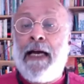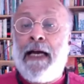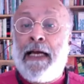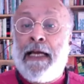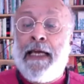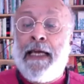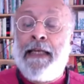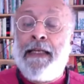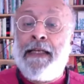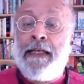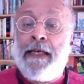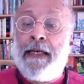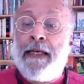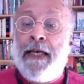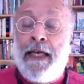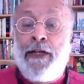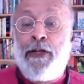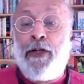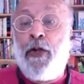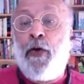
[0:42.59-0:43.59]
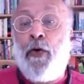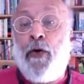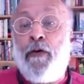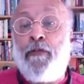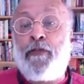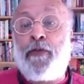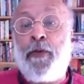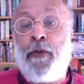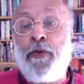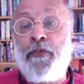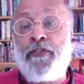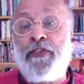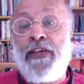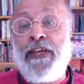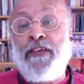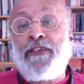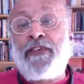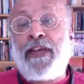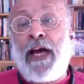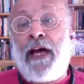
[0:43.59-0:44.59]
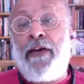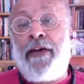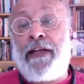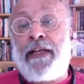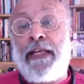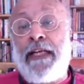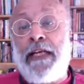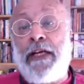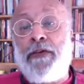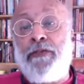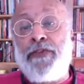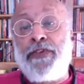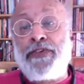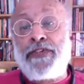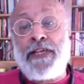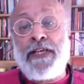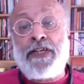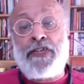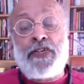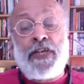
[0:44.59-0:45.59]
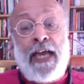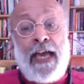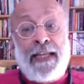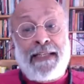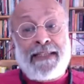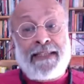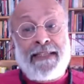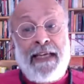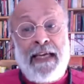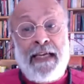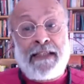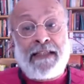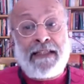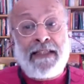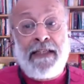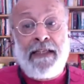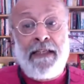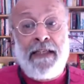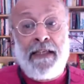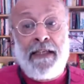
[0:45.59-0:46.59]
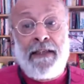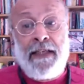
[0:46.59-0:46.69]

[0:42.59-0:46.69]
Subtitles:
in law, of course. He's currently a researcher at CIATINI,